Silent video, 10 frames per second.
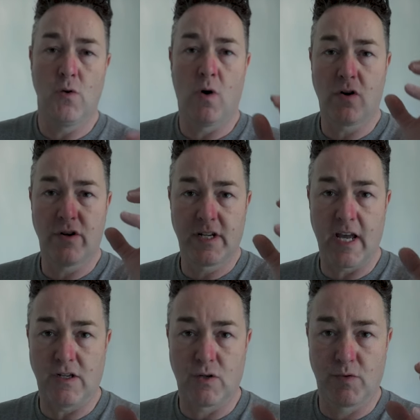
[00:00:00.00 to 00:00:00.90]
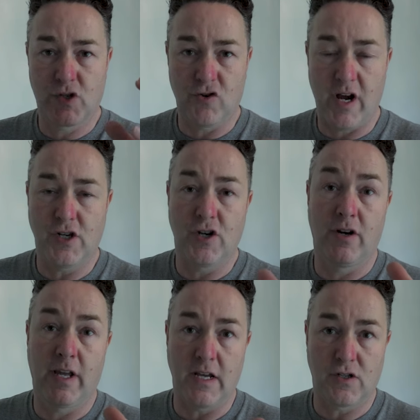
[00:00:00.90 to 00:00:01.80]
You are going to get some stretch. You're
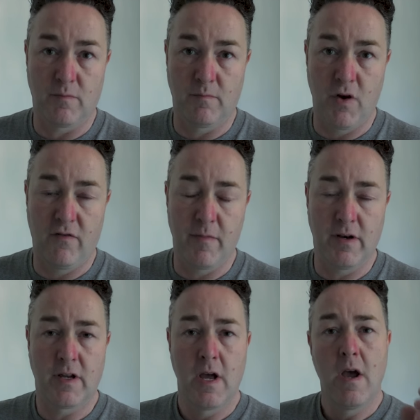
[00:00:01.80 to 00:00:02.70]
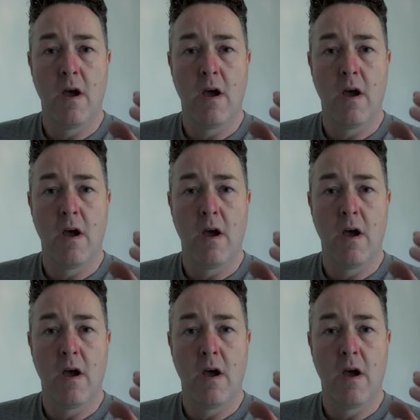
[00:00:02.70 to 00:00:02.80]
going to get some movement.